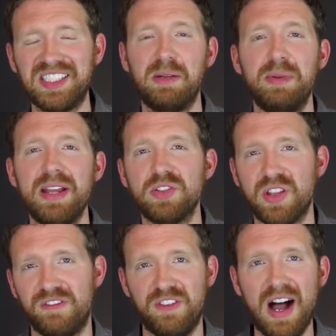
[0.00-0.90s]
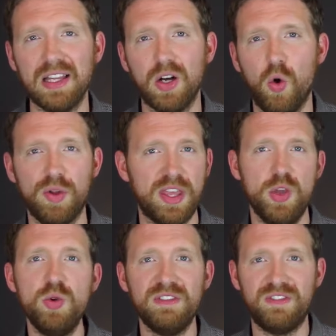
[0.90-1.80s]
that somebody else can follow or
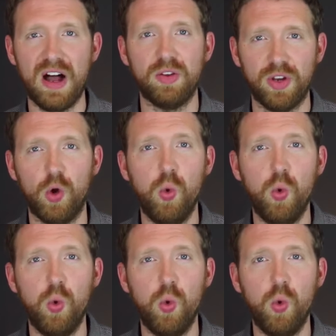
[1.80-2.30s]
that you can follow